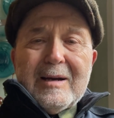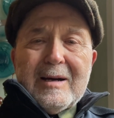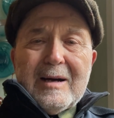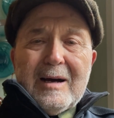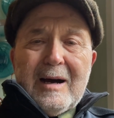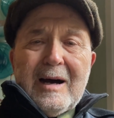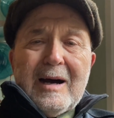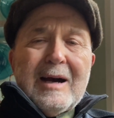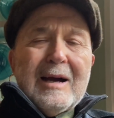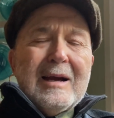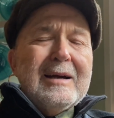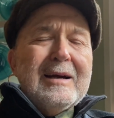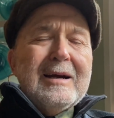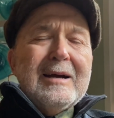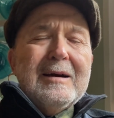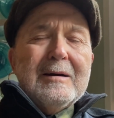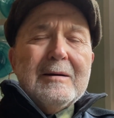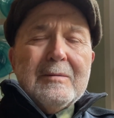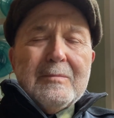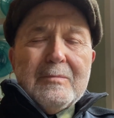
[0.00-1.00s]
I
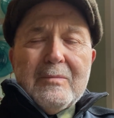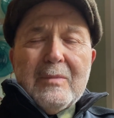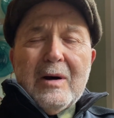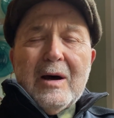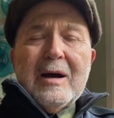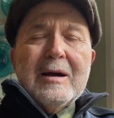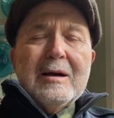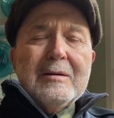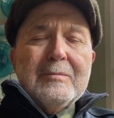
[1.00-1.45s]
am my